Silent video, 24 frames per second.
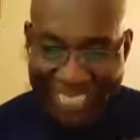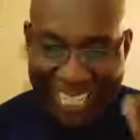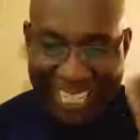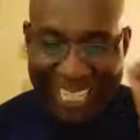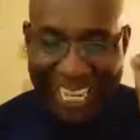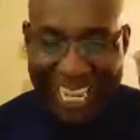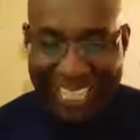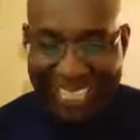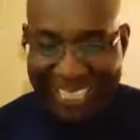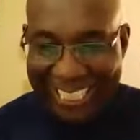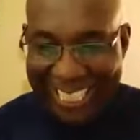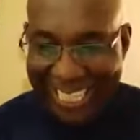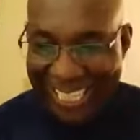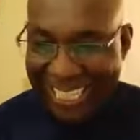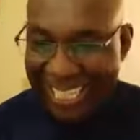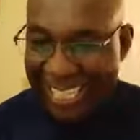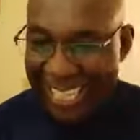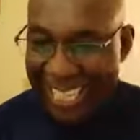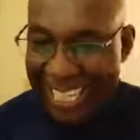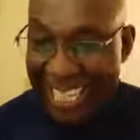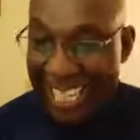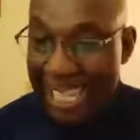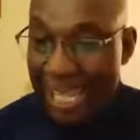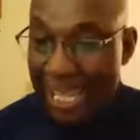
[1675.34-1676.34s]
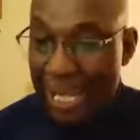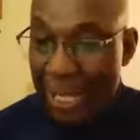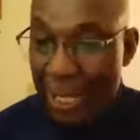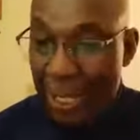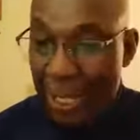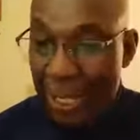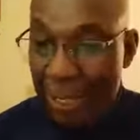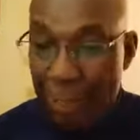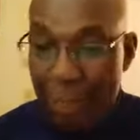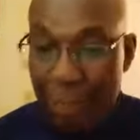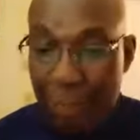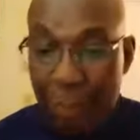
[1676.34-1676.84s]
I like that.
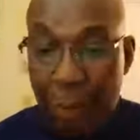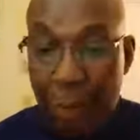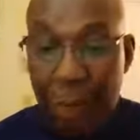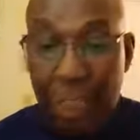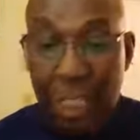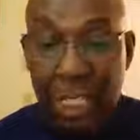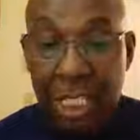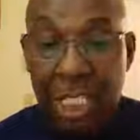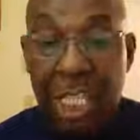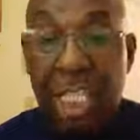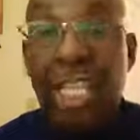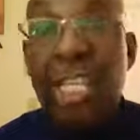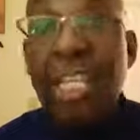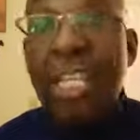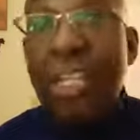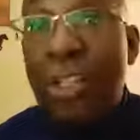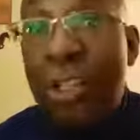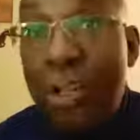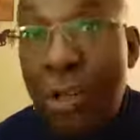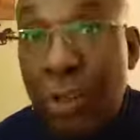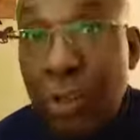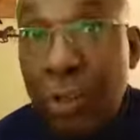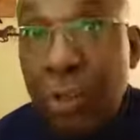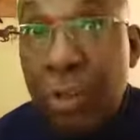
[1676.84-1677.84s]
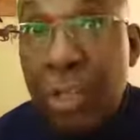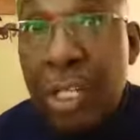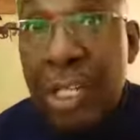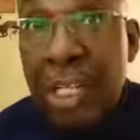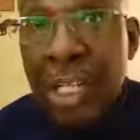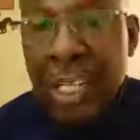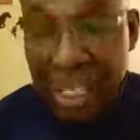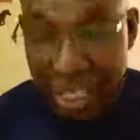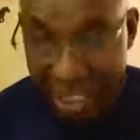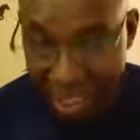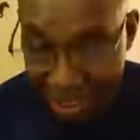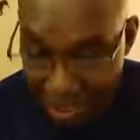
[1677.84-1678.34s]
For ye
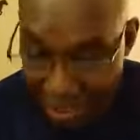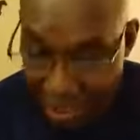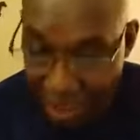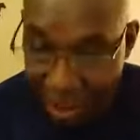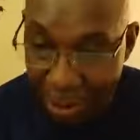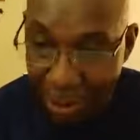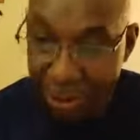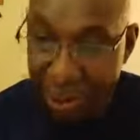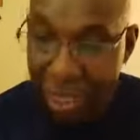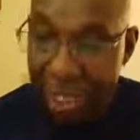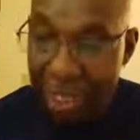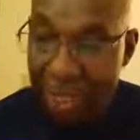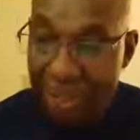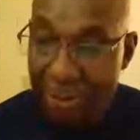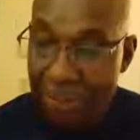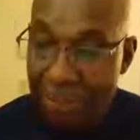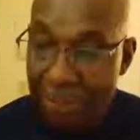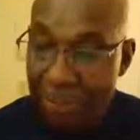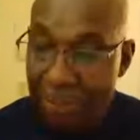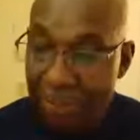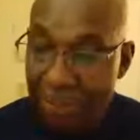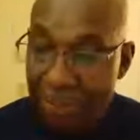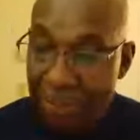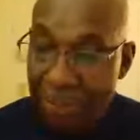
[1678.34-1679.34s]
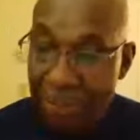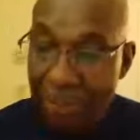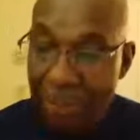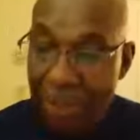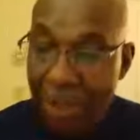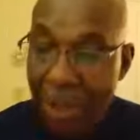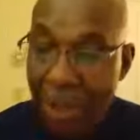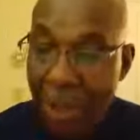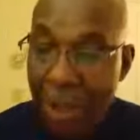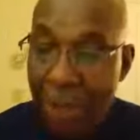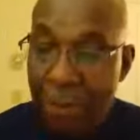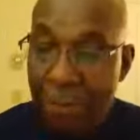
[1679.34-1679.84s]
googly know him,
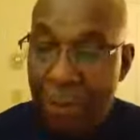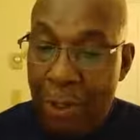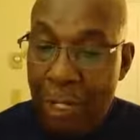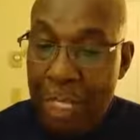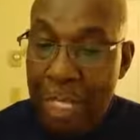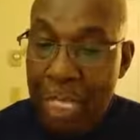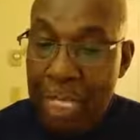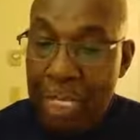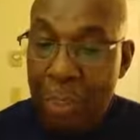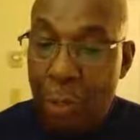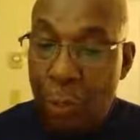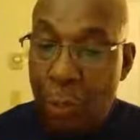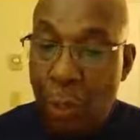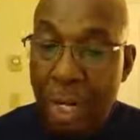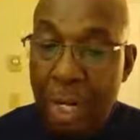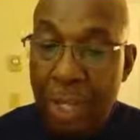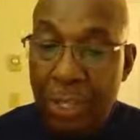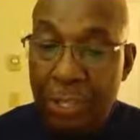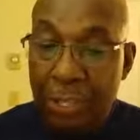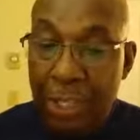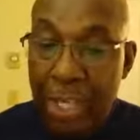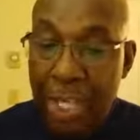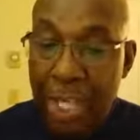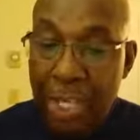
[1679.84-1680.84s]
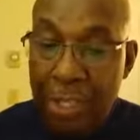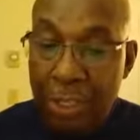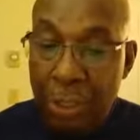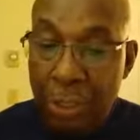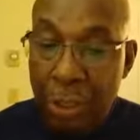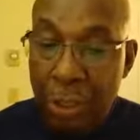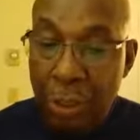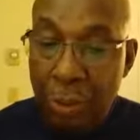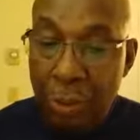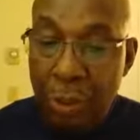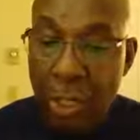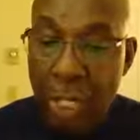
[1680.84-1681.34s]
for he dwelleth in
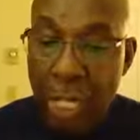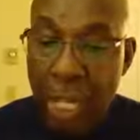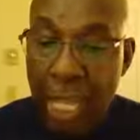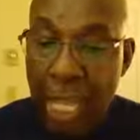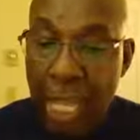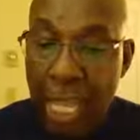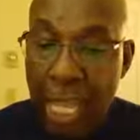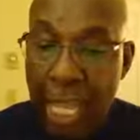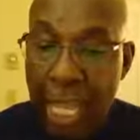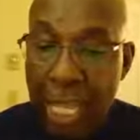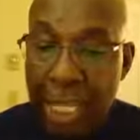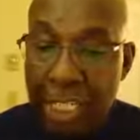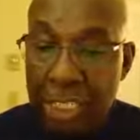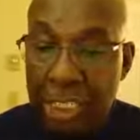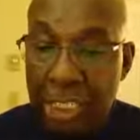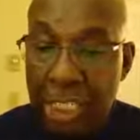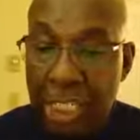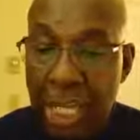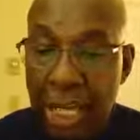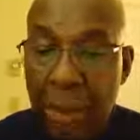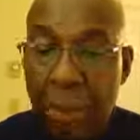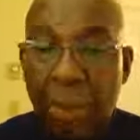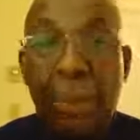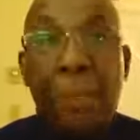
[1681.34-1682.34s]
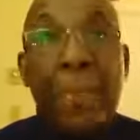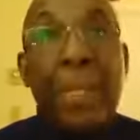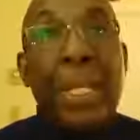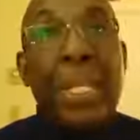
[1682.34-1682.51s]
you and shall